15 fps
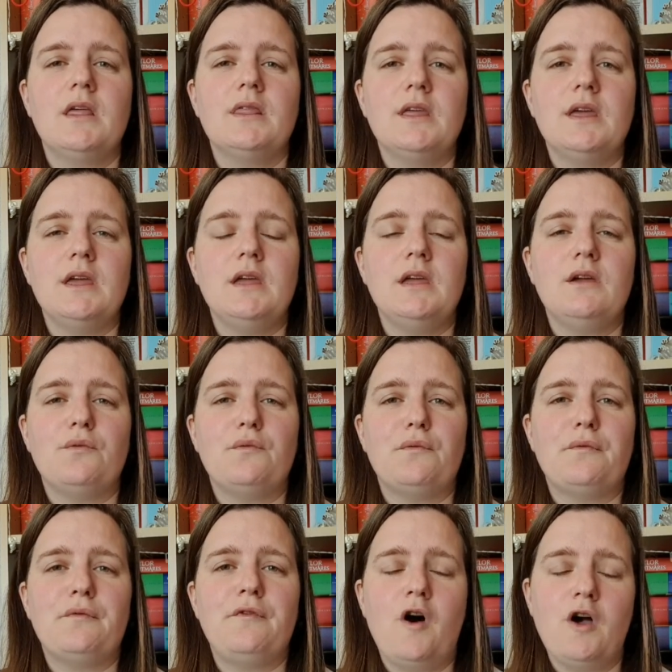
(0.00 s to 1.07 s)
the
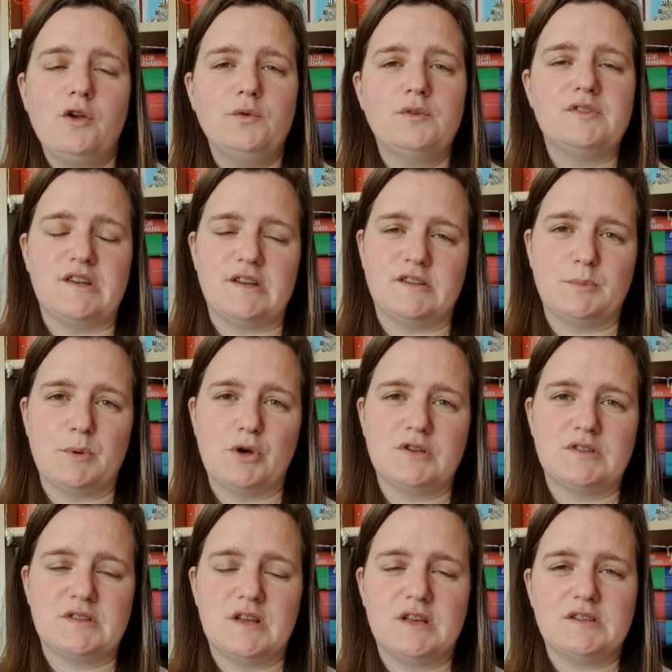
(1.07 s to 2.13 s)
final six
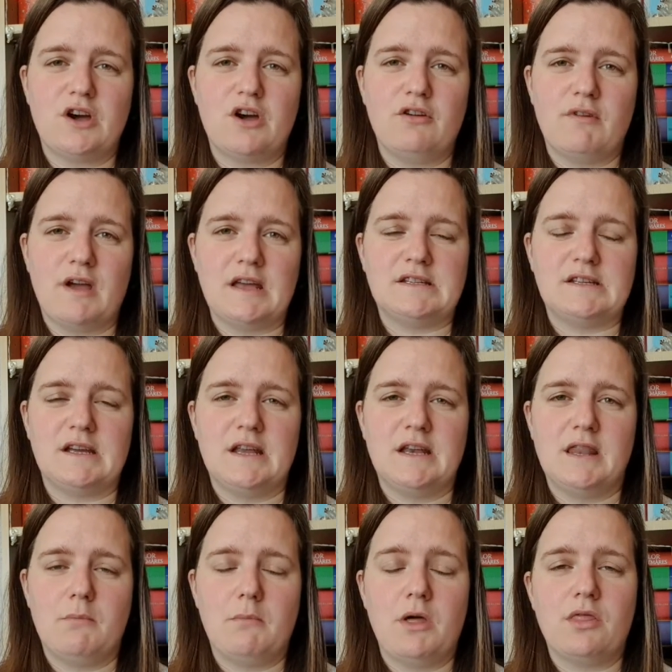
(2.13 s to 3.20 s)
books that I read
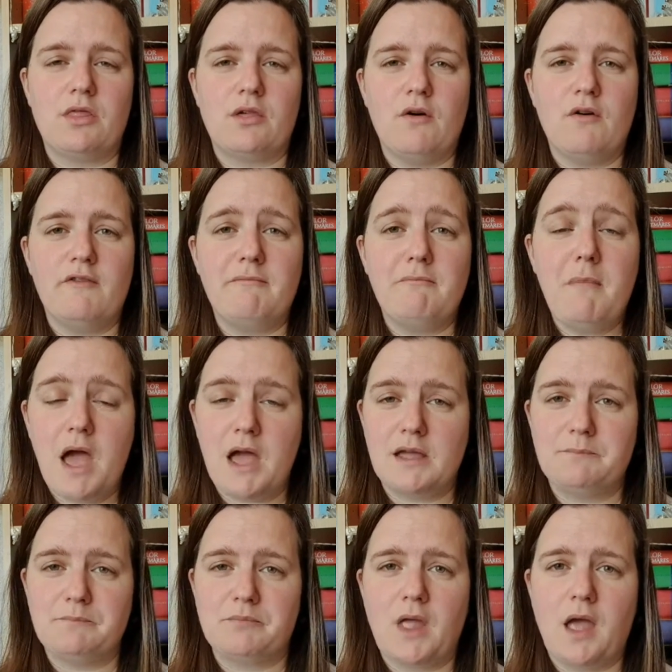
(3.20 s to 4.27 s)
in the month of
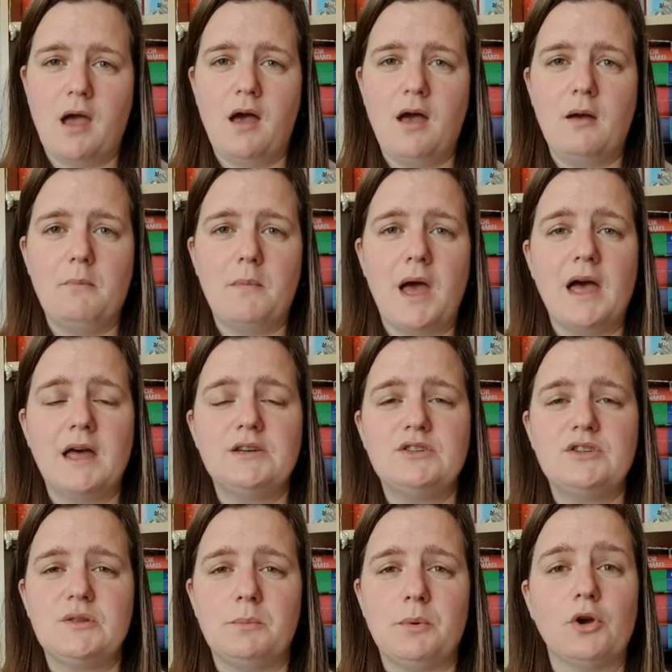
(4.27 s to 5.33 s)
May um, and
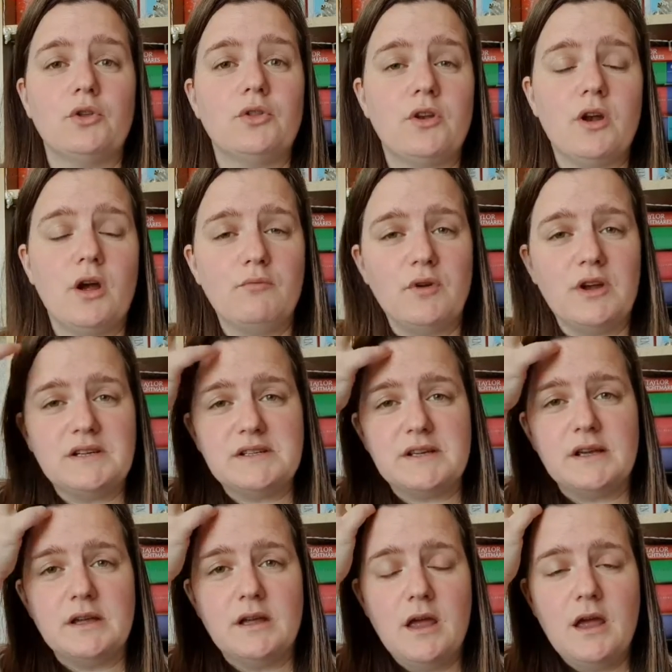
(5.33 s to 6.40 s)
the book that I'm
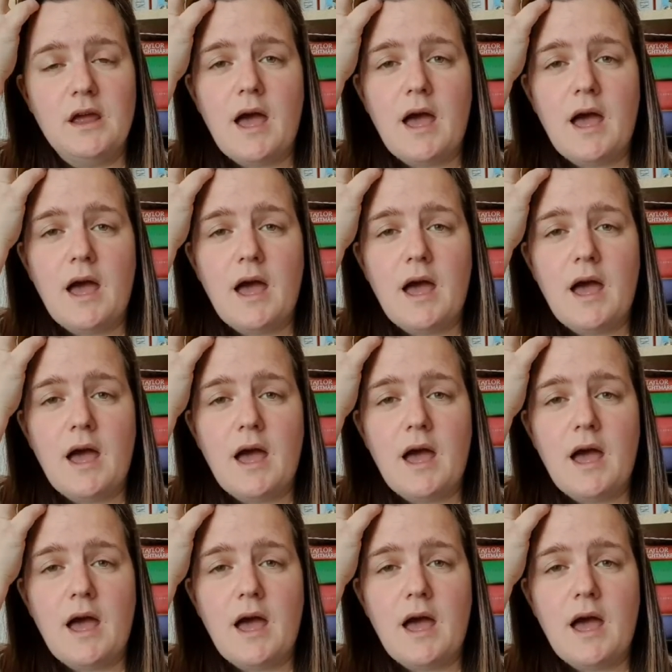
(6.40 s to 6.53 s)
reading